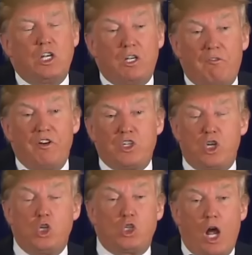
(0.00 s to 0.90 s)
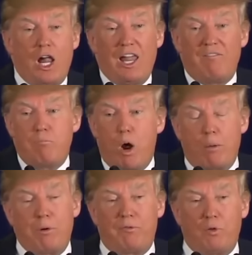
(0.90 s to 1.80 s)
The difference is I'll have
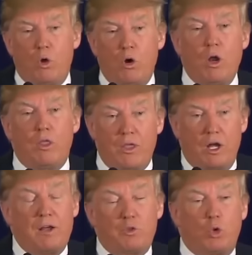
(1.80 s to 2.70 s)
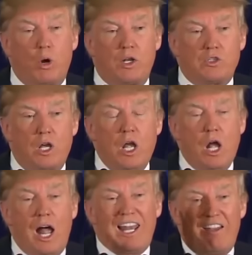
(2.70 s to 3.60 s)
marble floor, they'll have terrazzo.
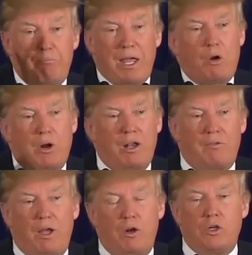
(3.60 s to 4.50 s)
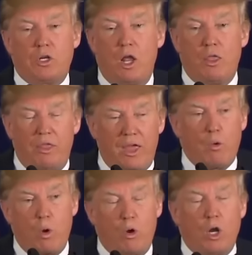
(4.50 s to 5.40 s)
I'll have better elevators,
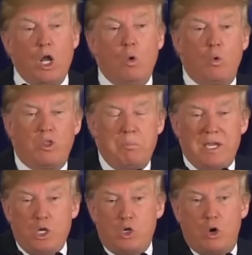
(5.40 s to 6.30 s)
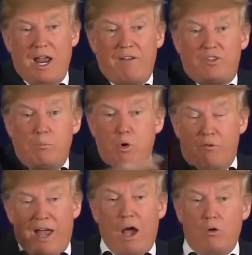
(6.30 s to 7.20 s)
they won't. With me, you don't have to
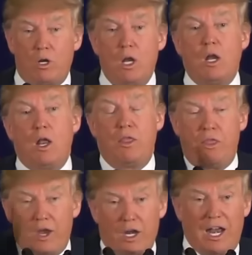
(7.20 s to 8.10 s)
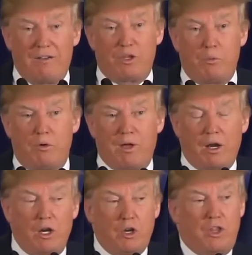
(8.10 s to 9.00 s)
move out, they're going to have to move
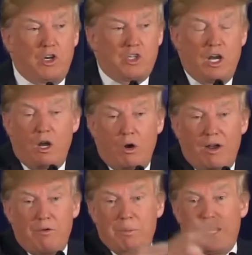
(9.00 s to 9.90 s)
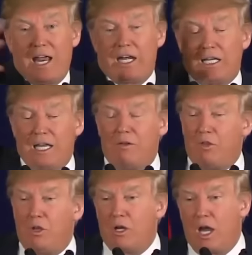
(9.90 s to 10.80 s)
out. Under their scenario, everybody had to
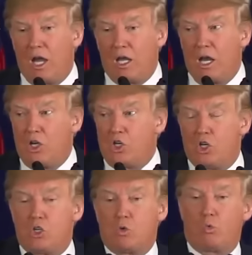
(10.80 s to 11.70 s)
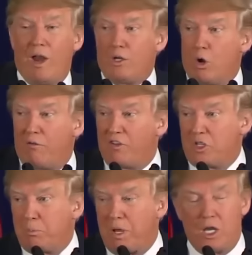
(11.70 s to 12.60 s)
leave the United Nations, rent
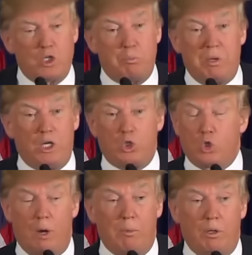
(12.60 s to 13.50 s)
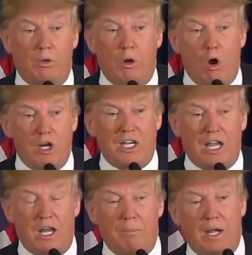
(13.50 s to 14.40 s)
office space, big trouble, hard to
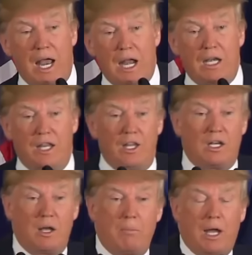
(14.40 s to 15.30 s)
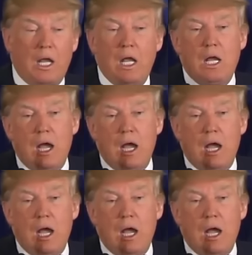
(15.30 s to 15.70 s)
get in Manhattan, and then come back.